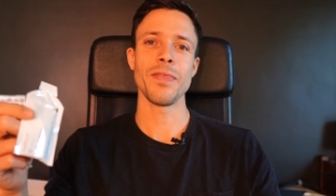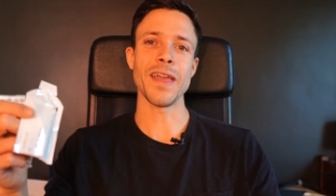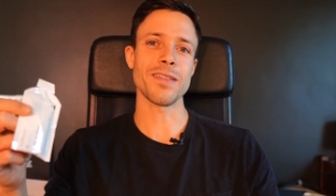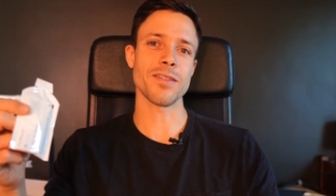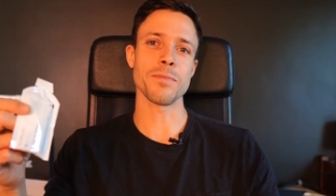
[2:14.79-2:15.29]

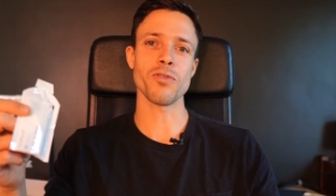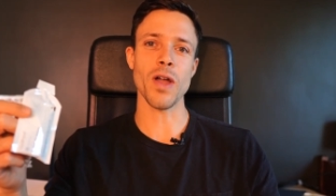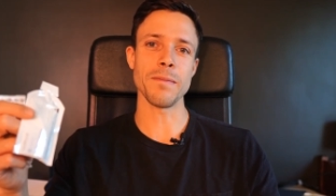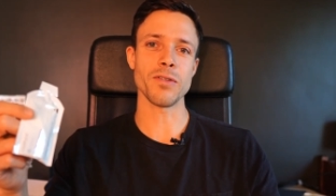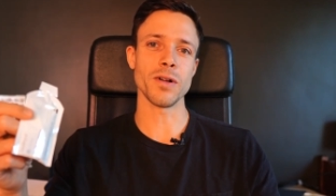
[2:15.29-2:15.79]
Thanks for
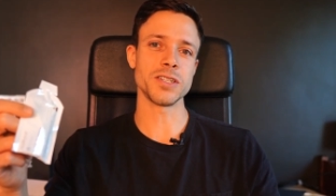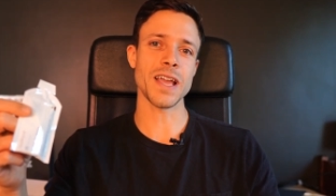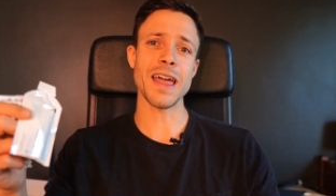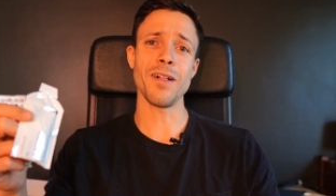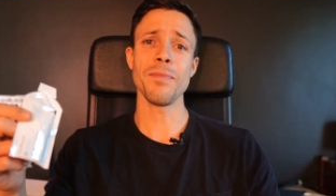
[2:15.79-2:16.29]
subscribing to our
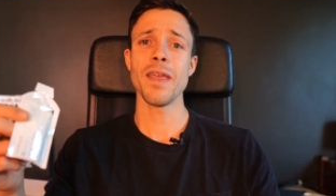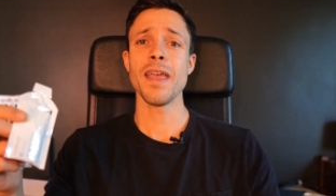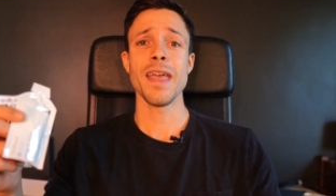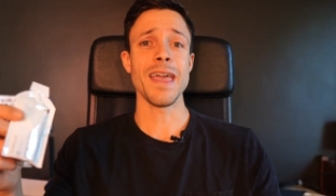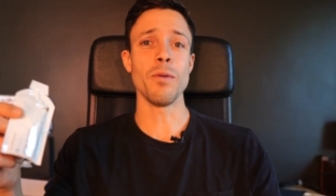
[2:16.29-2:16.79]
channel.
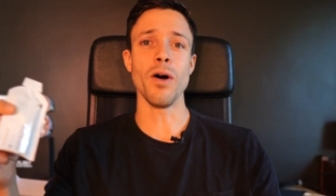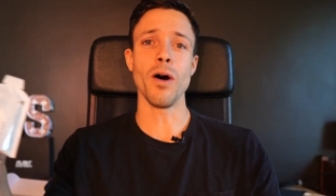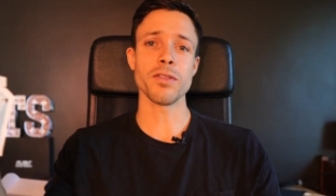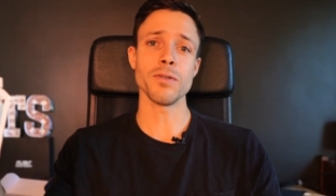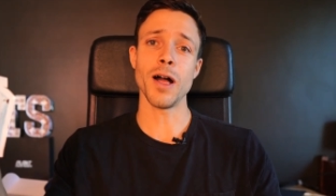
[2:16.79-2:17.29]
It will
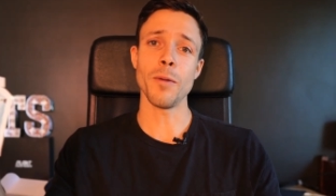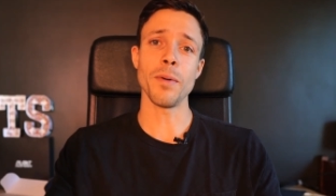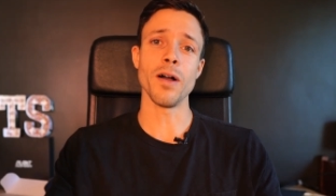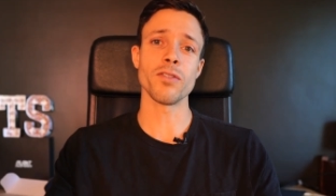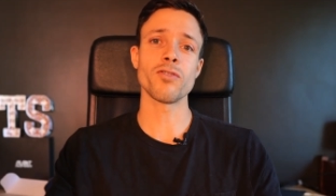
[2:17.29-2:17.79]
also
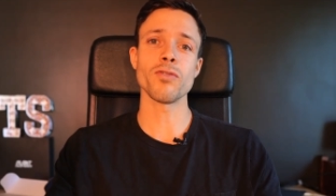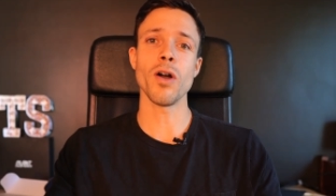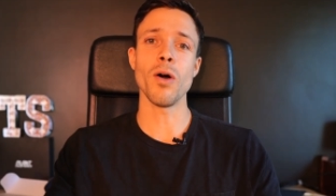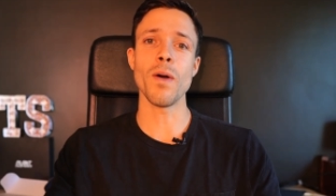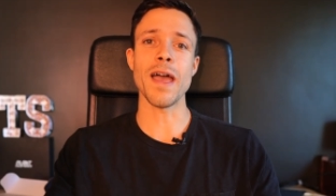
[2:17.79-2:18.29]
help us
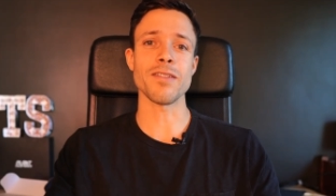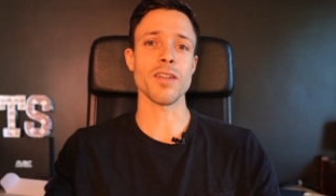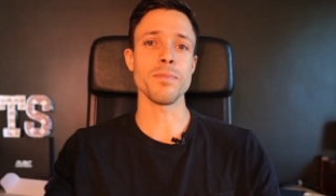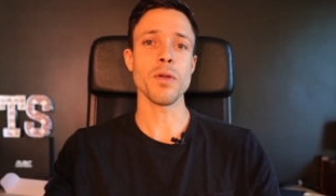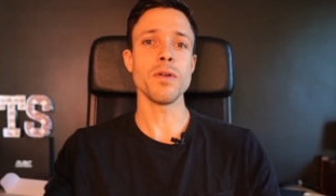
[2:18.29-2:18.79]
grow as a
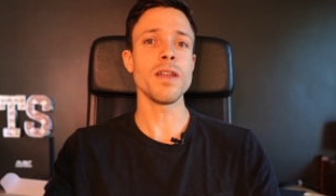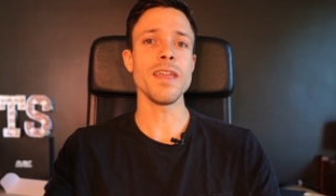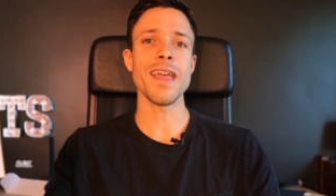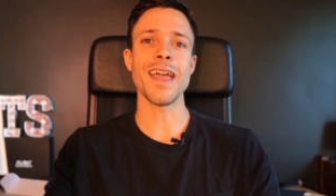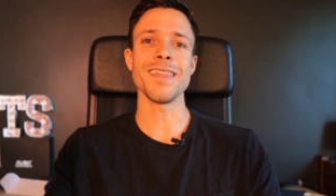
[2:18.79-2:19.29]

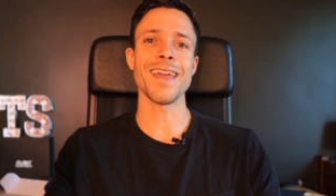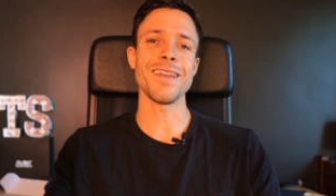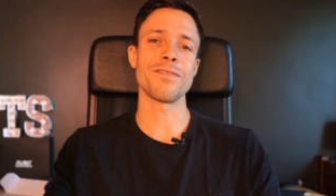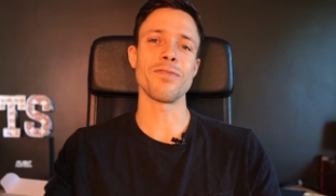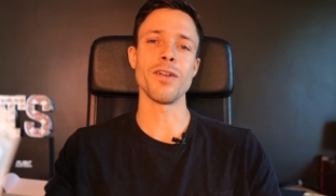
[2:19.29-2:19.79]
community and
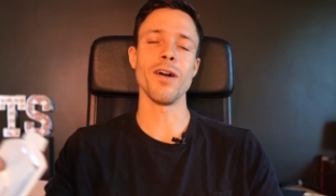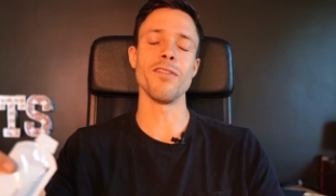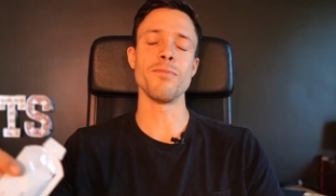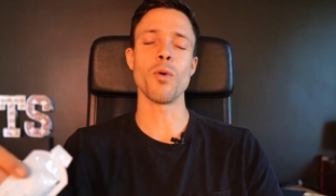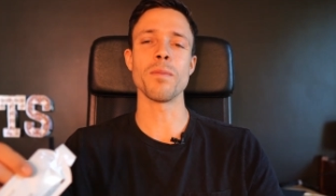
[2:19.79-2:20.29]
get in front
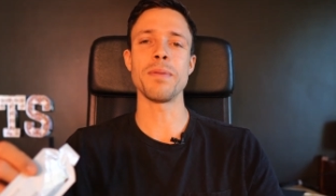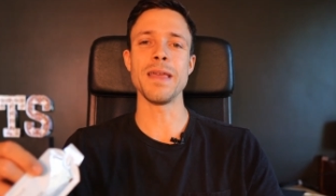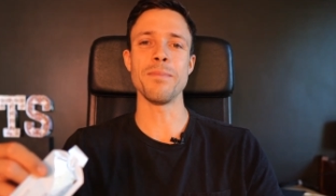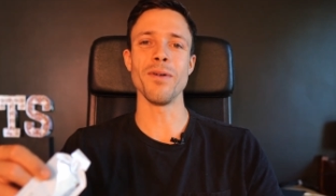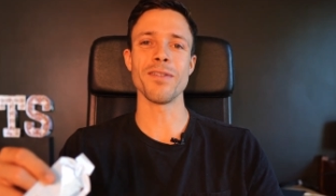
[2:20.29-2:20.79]
of more
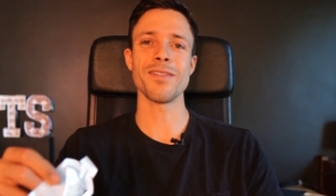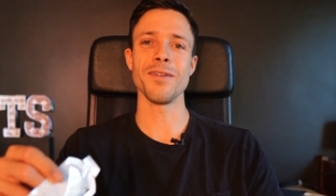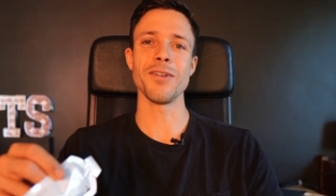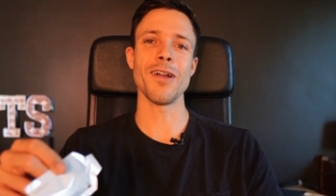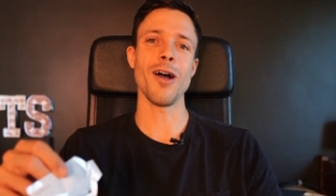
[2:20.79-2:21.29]
people. So
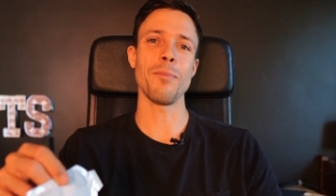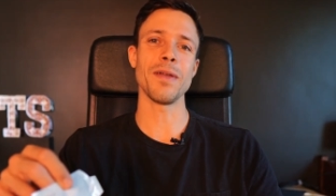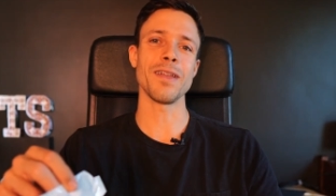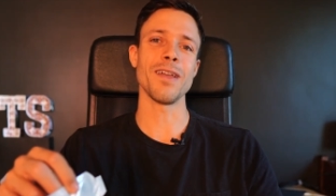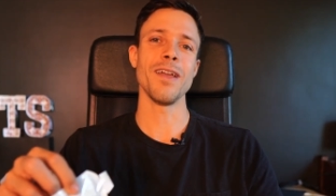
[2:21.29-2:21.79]
you're
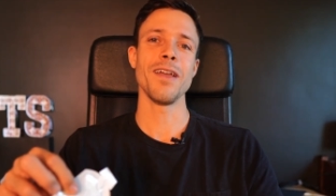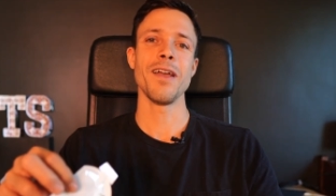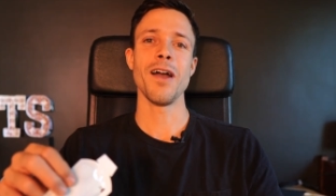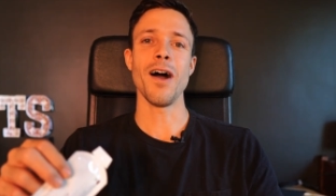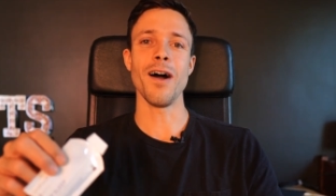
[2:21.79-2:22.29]
helping
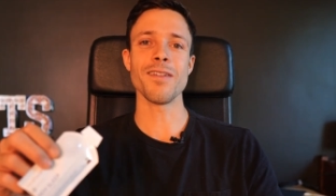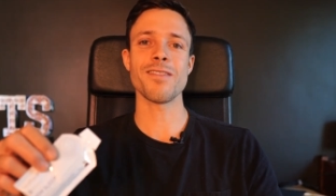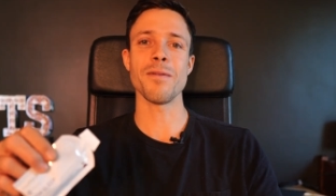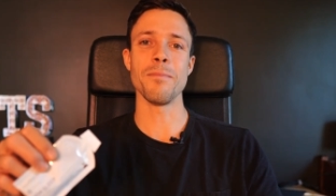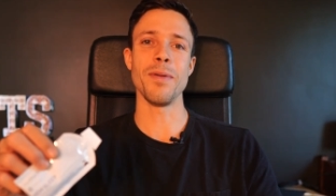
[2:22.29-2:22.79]

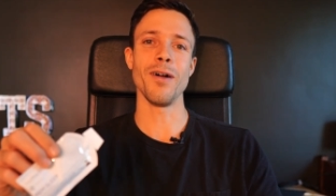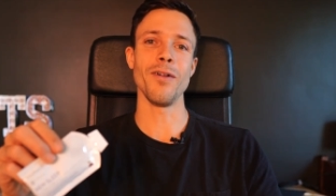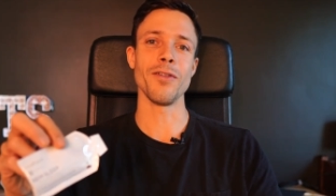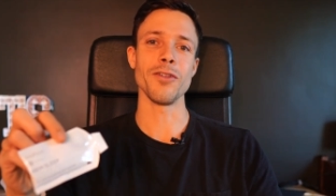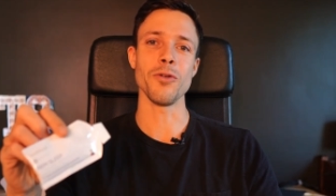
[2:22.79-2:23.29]
us
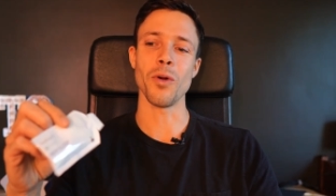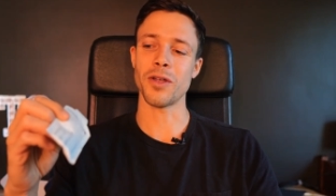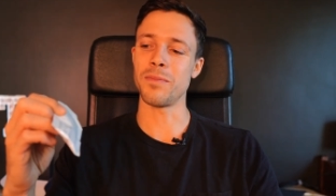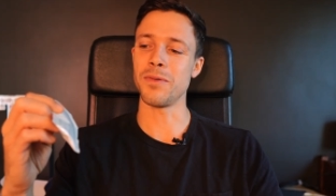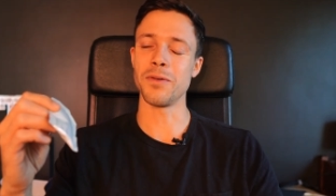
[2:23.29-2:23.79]
build
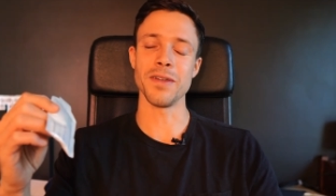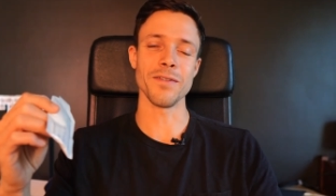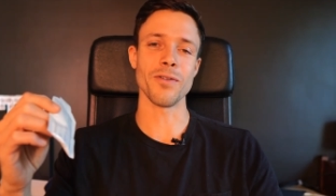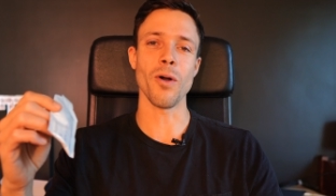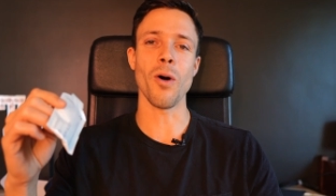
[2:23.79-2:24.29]
your
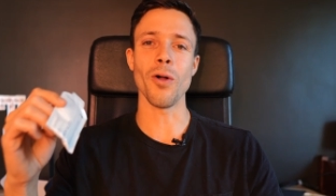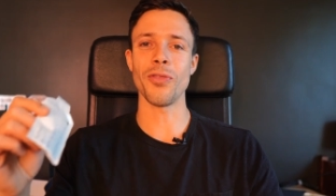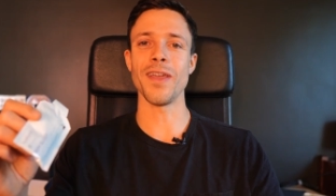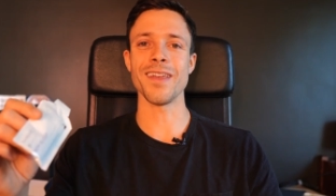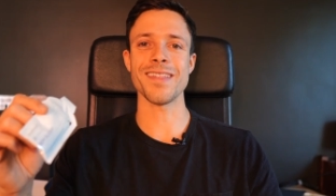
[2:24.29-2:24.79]
community for
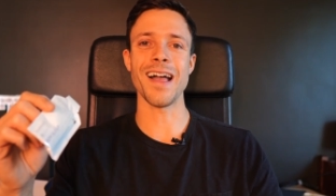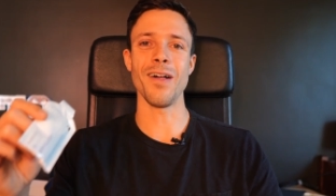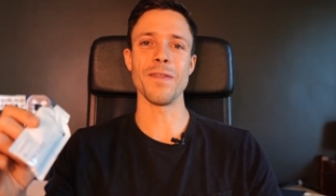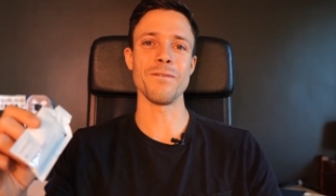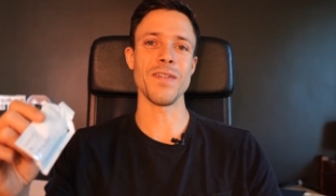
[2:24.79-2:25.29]
all things
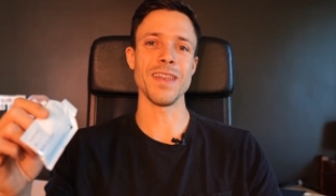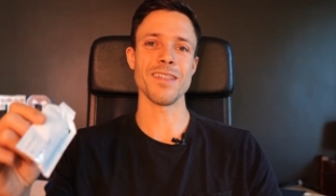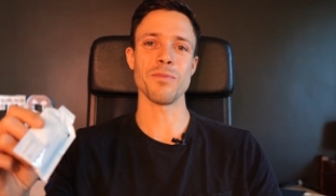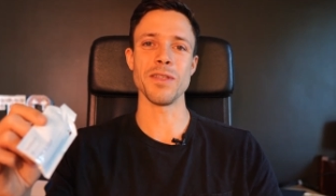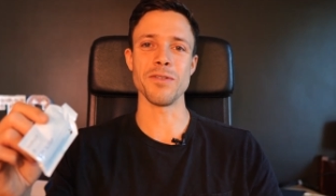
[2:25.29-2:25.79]
health and
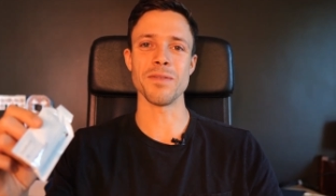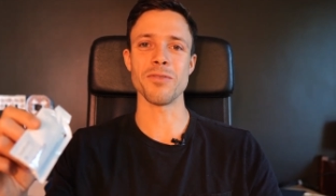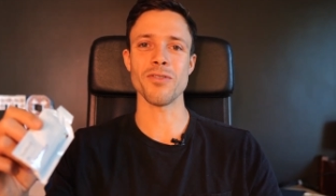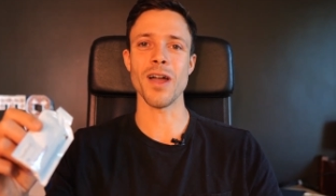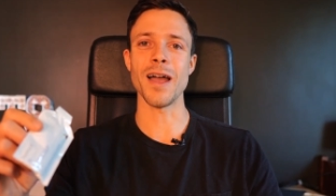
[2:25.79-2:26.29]
fitness when you
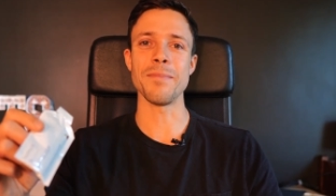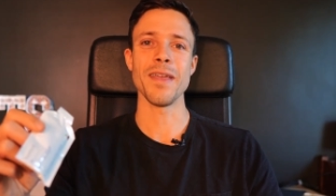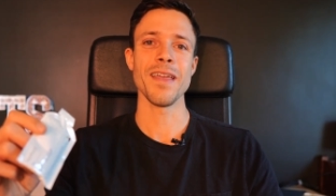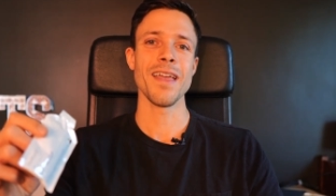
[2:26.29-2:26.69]
subscribe.